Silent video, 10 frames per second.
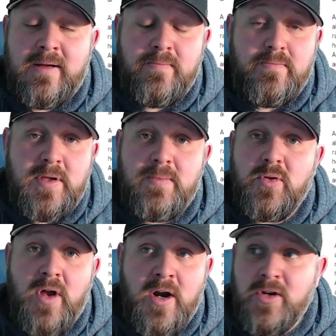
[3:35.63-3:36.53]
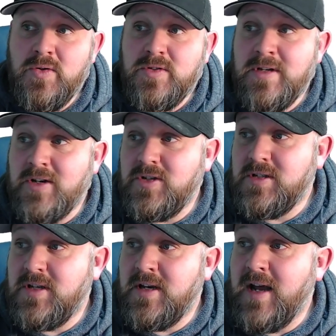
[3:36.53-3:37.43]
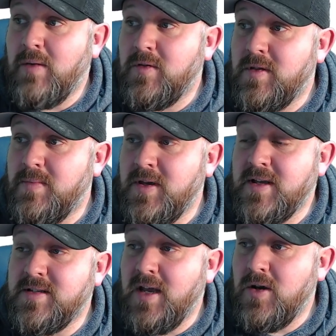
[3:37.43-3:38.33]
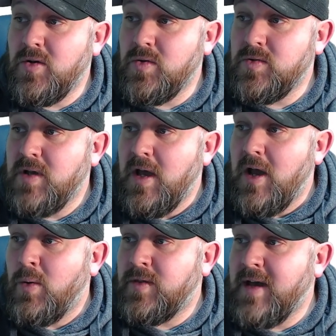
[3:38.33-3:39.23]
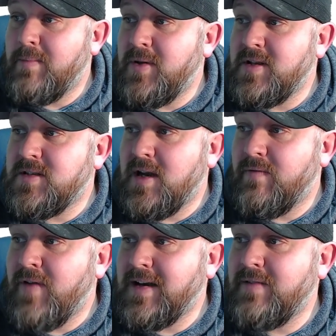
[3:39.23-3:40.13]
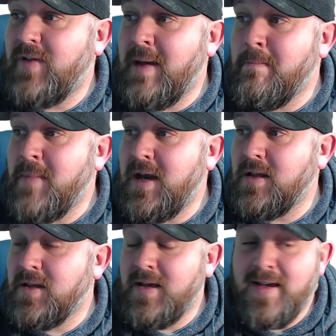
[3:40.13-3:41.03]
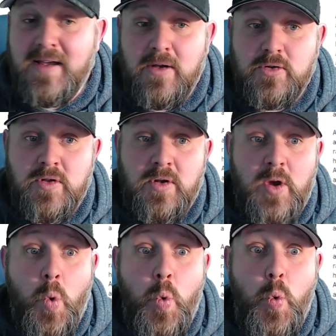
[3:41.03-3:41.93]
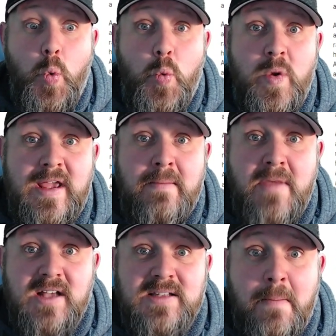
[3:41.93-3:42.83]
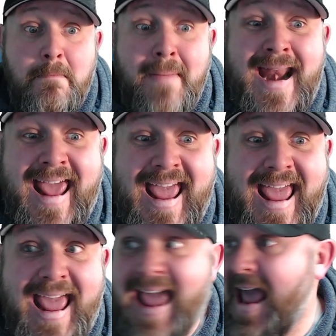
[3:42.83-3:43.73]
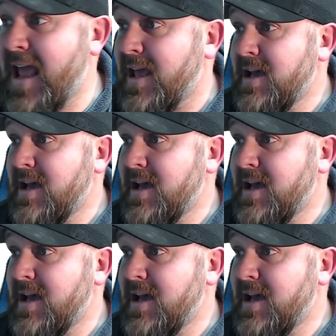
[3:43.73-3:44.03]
people are using SGC now with the PSA news. "With that being said, effective immediately," so they're like, "Ooh, we can make some money!"